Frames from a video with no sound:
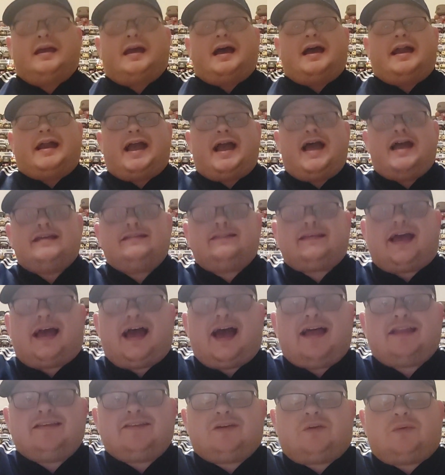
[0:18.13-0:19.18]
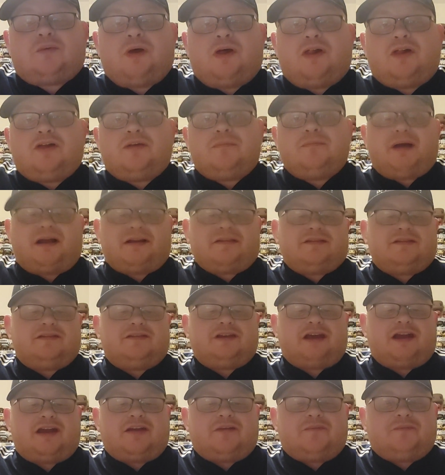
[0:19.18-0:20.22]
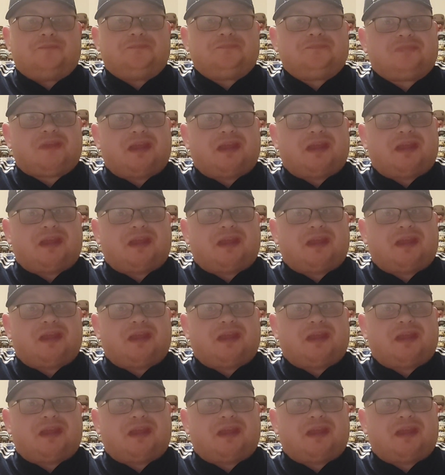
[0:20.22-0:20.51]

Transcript: Hi guys and welcome back to the channel.